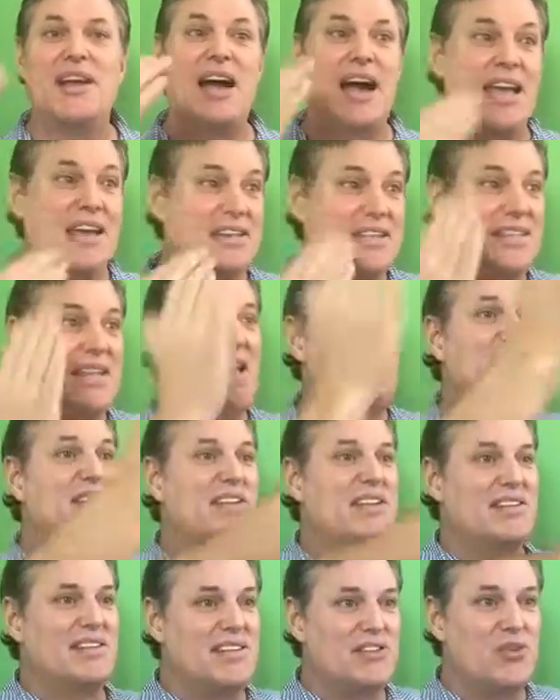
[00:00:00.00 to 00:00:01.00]
I
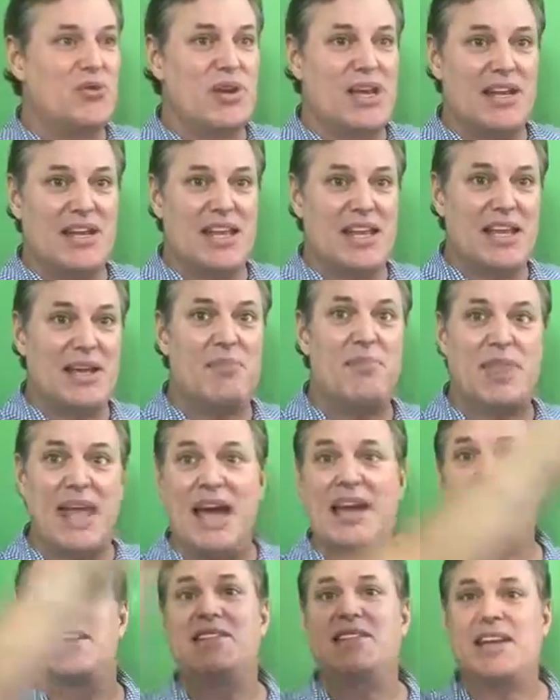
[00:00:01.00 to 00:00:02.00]
intended to hit him.
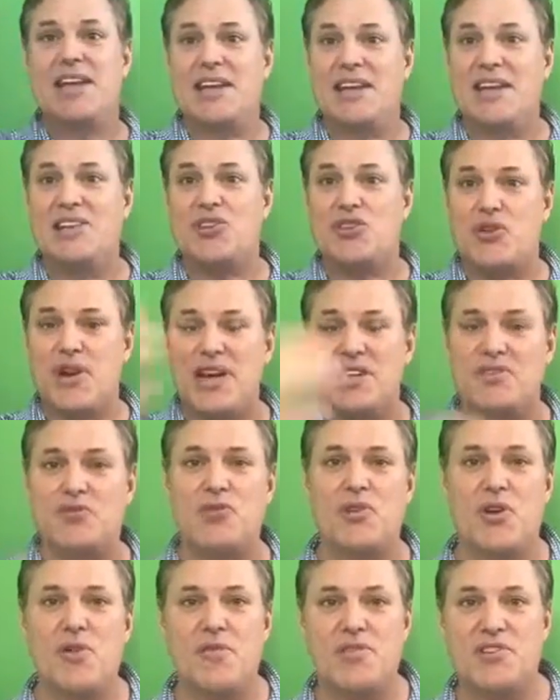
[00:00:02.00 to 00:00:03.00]
That intent is
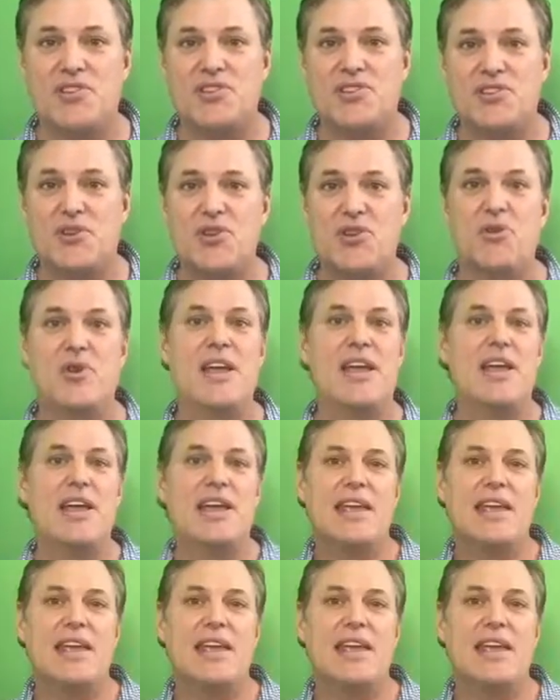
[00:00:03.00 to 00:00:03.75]
transferred over to Sue.